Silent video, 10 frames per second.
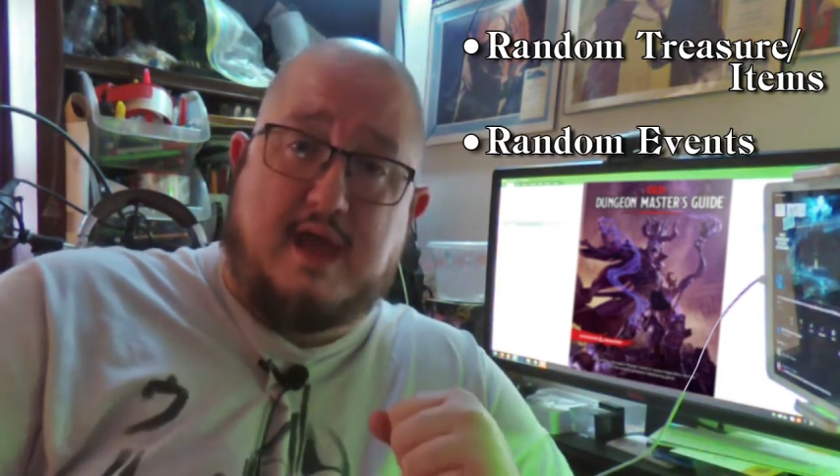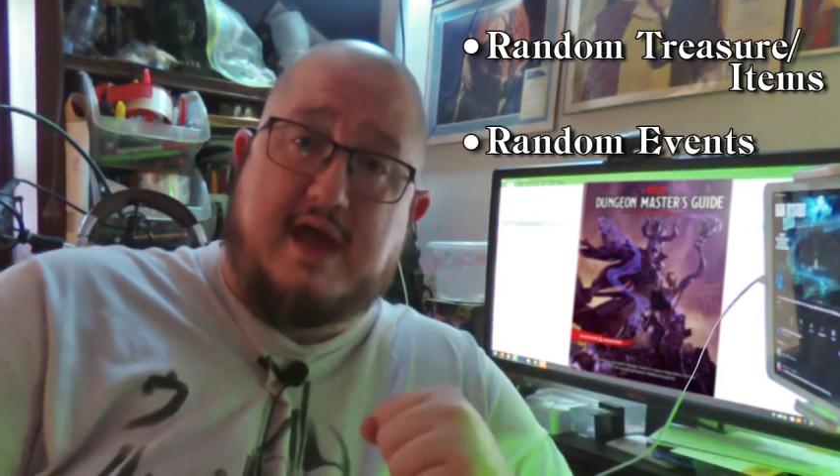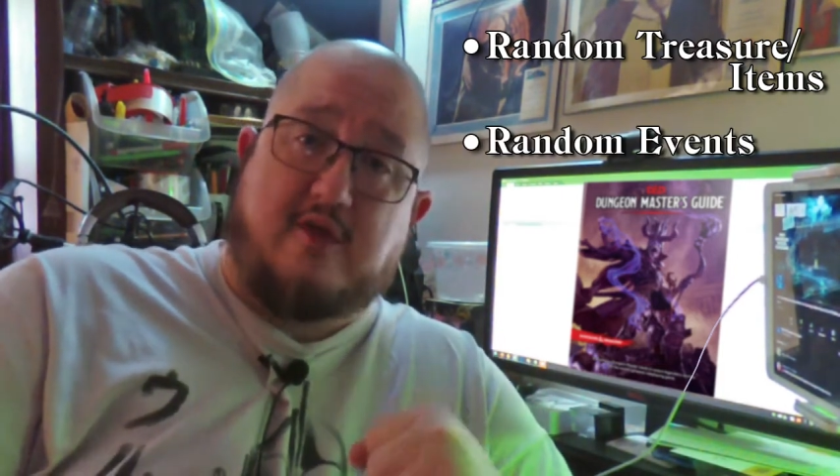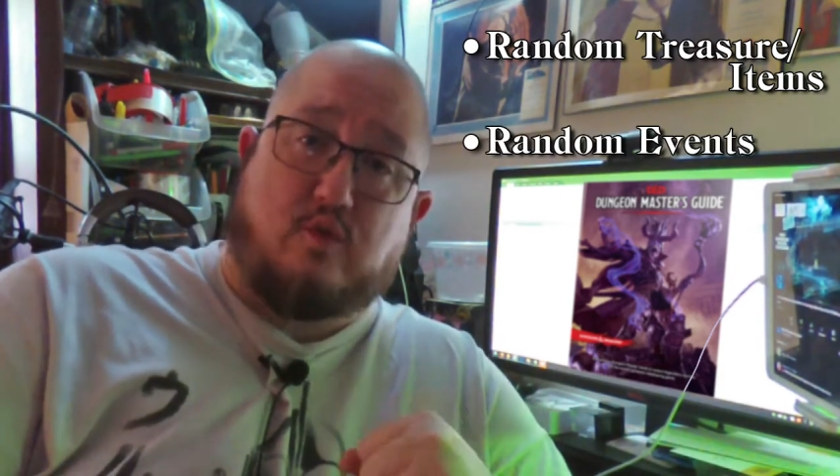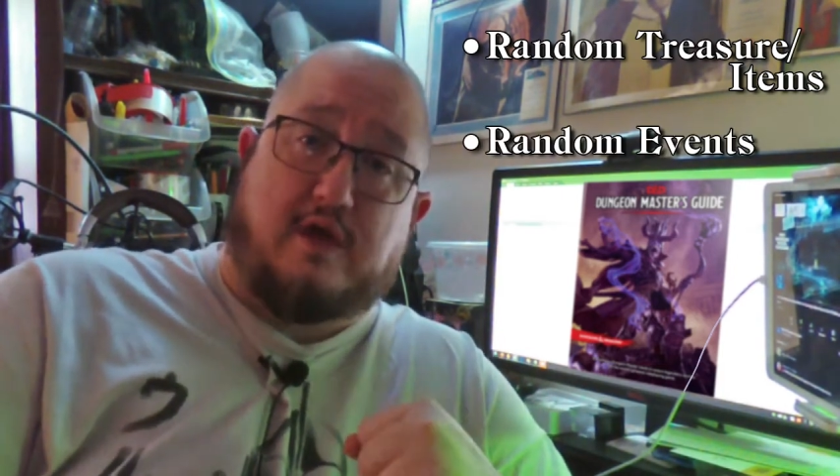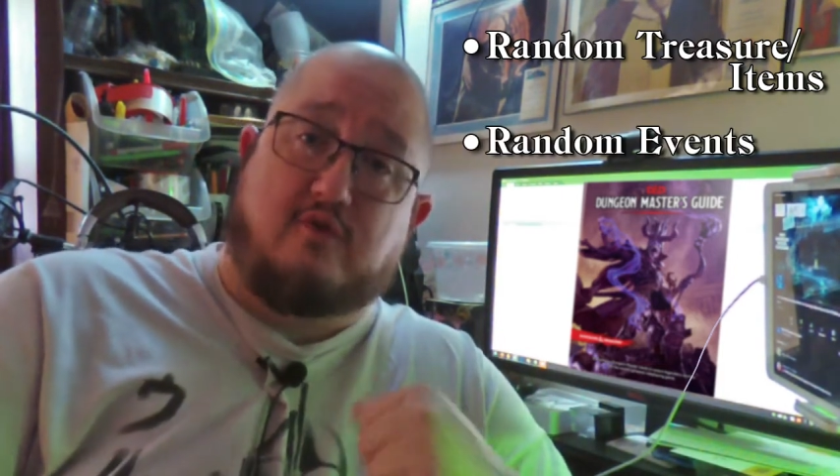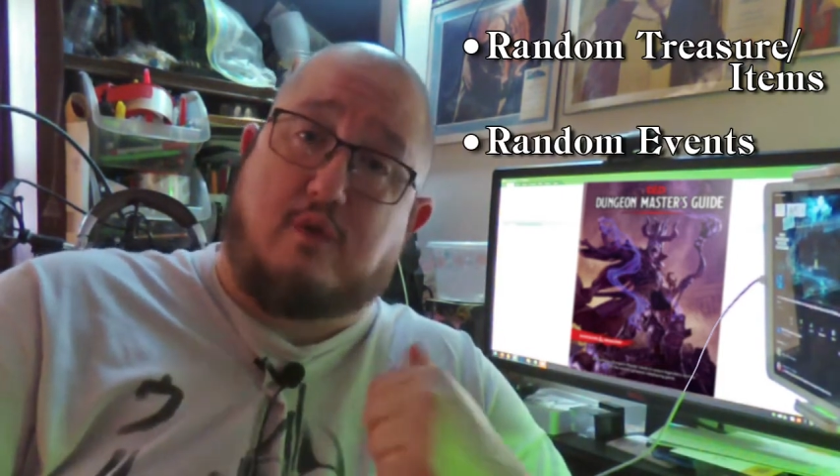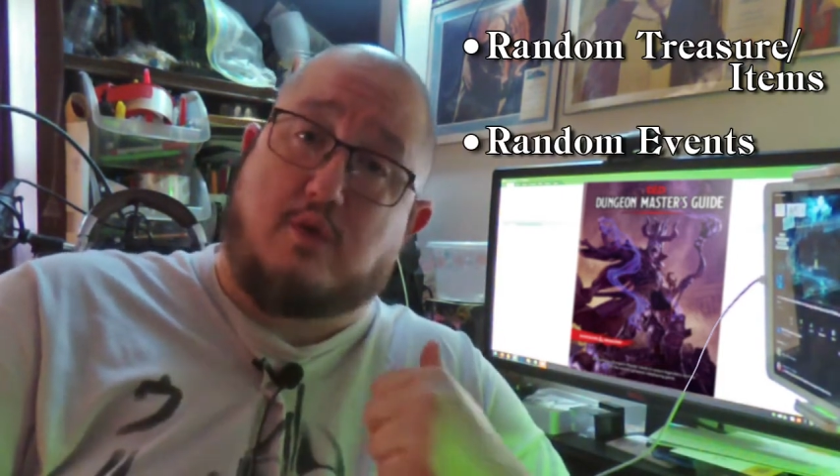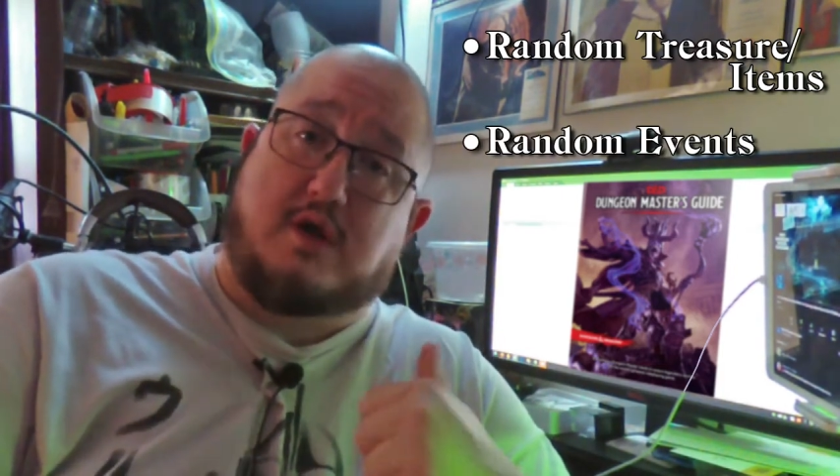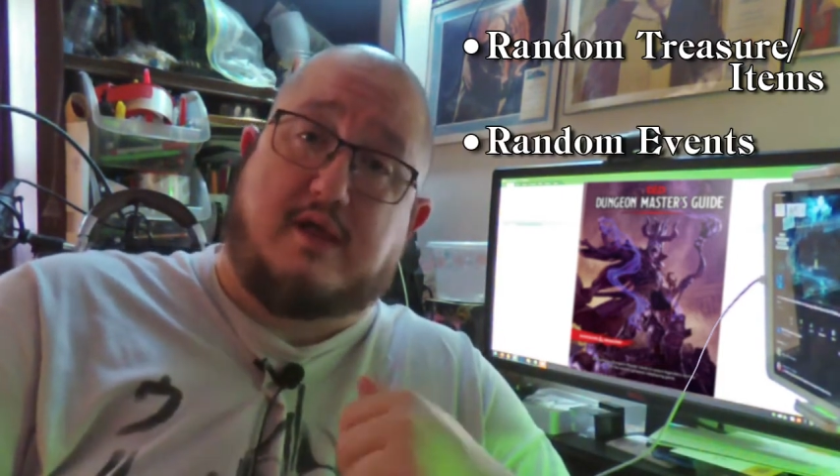as well as what
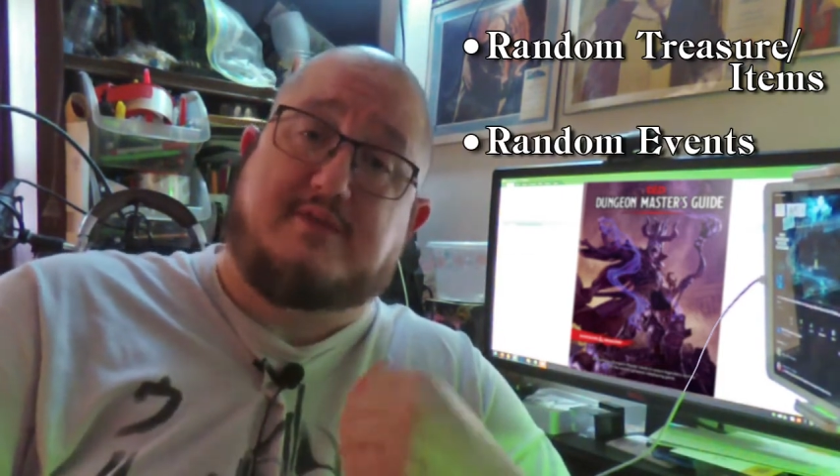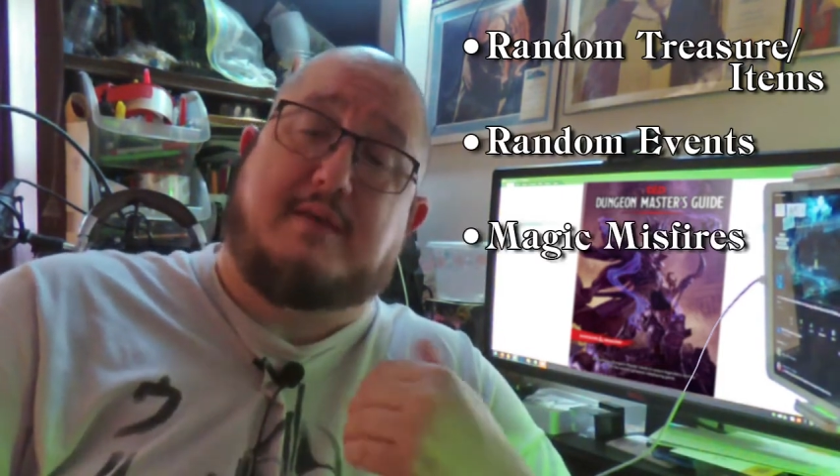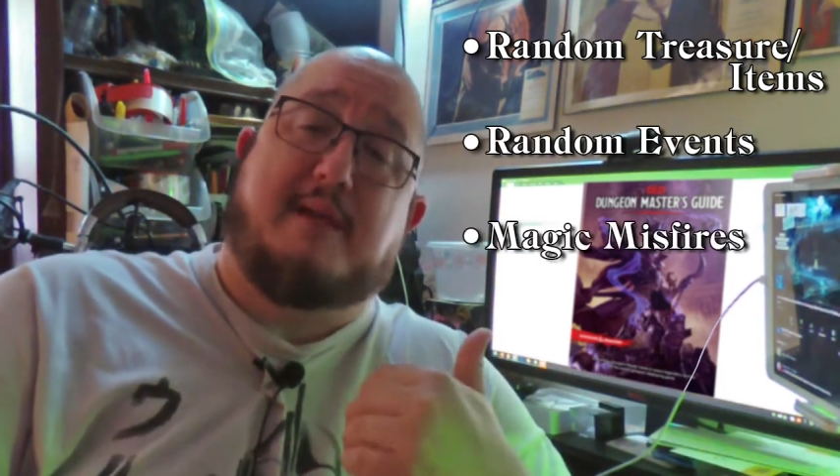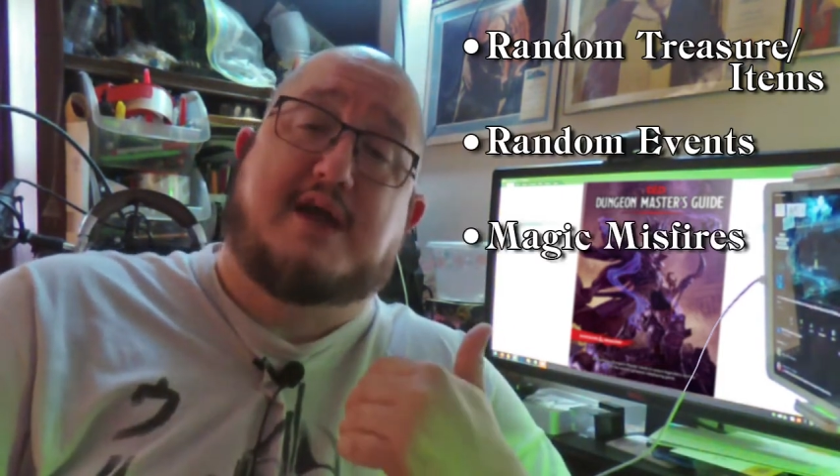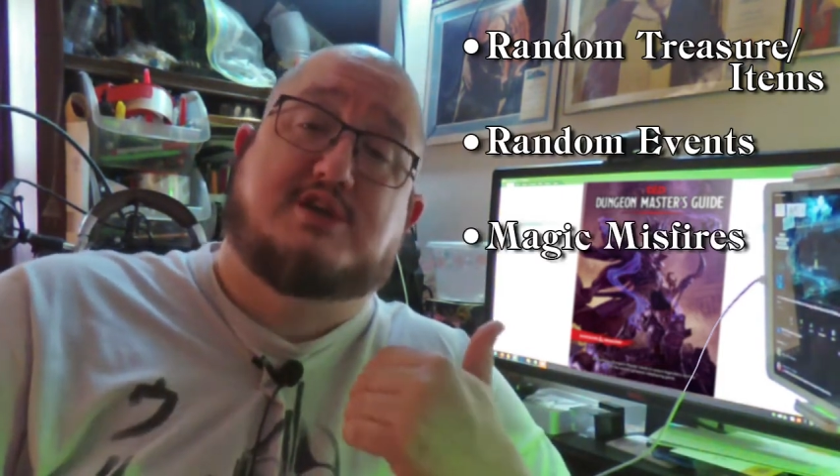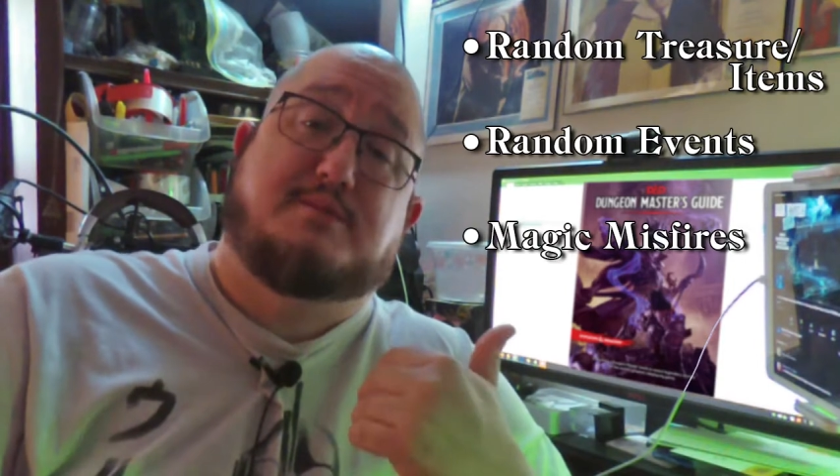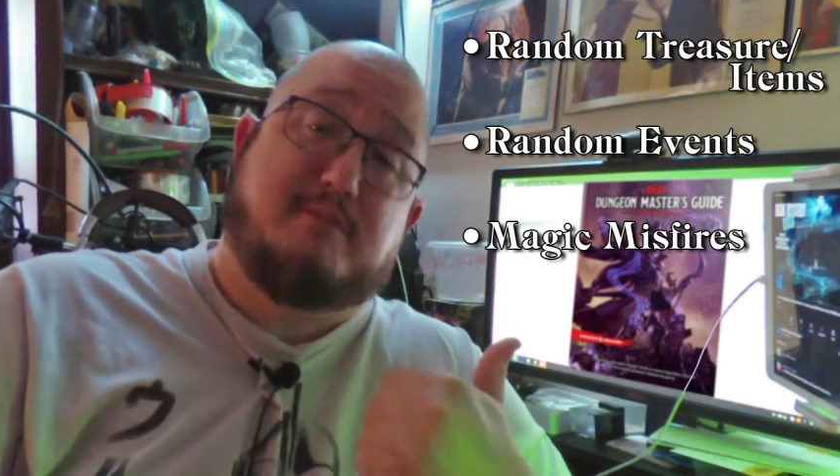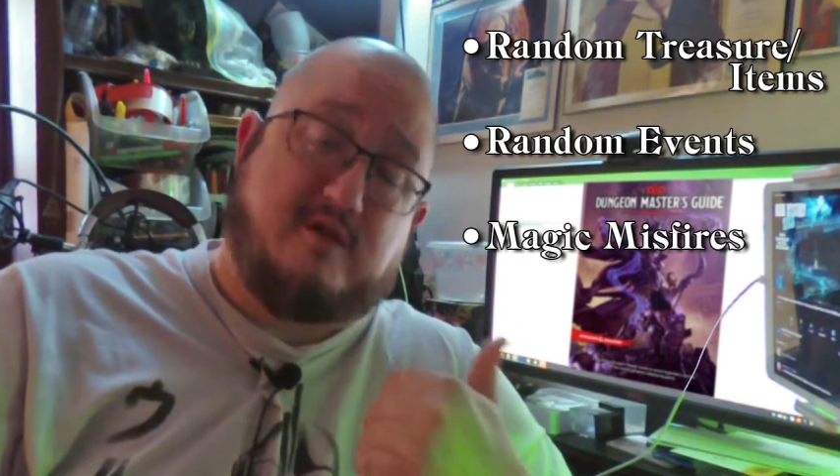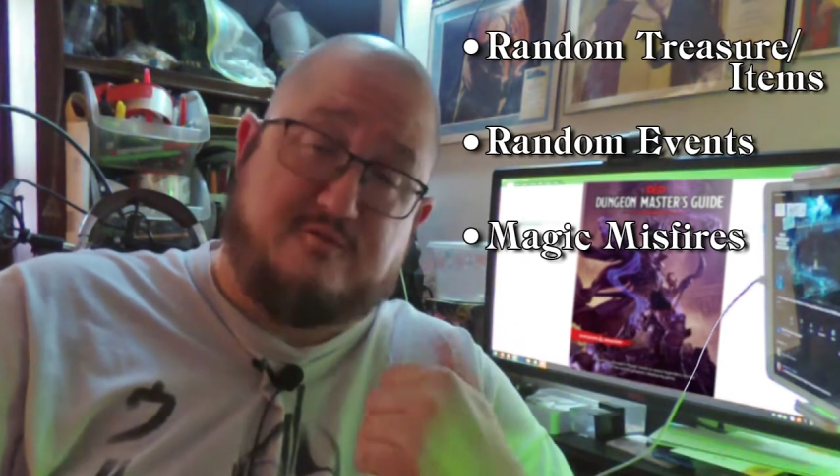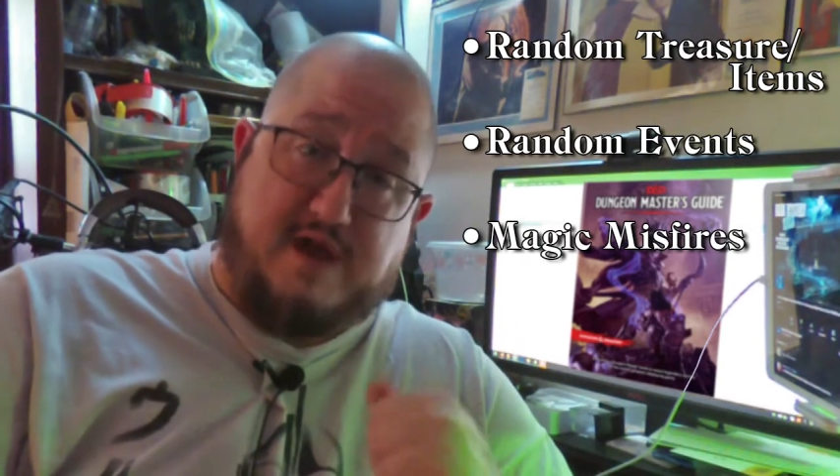we're calling the magic
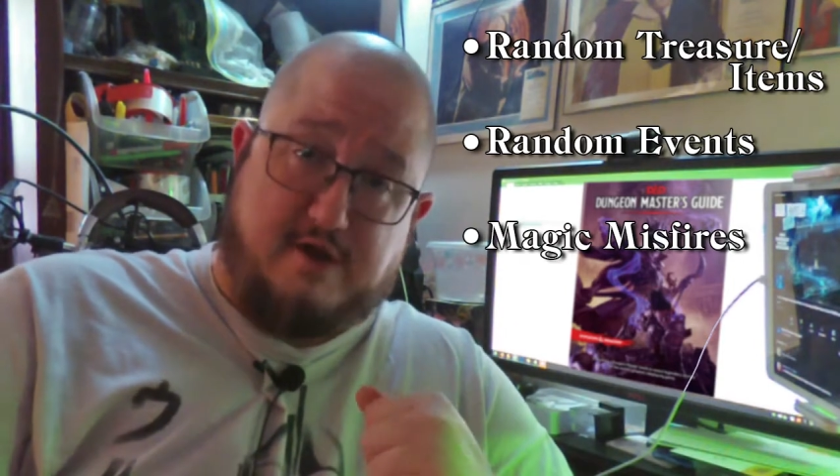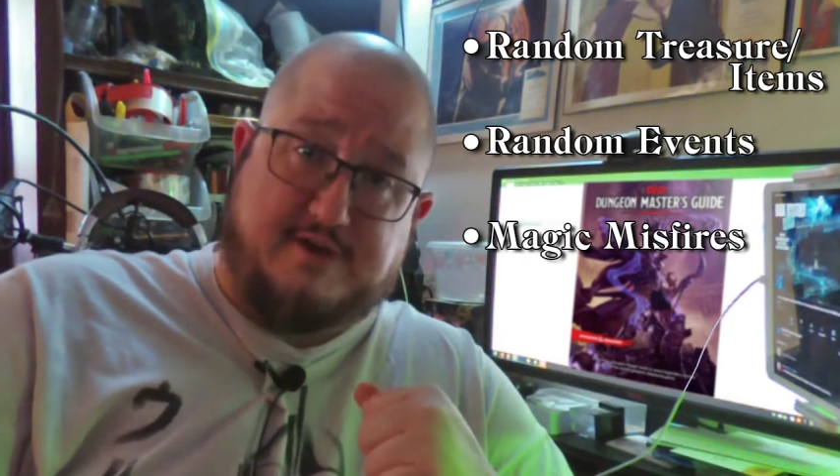misfire